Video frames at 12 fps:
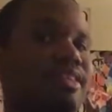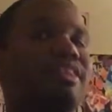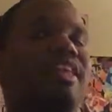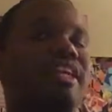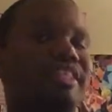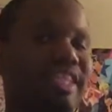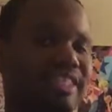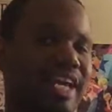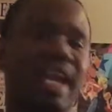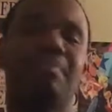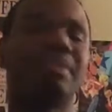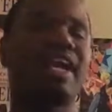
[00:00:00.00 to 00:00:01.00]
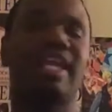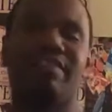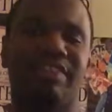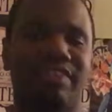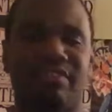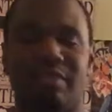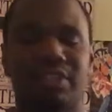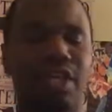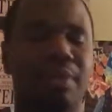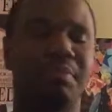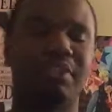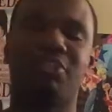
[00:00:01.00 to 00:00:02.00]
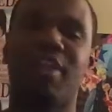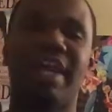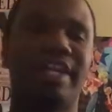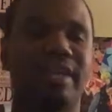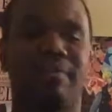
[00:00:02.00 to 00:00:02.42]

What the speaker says: They plan everything from the start, betraying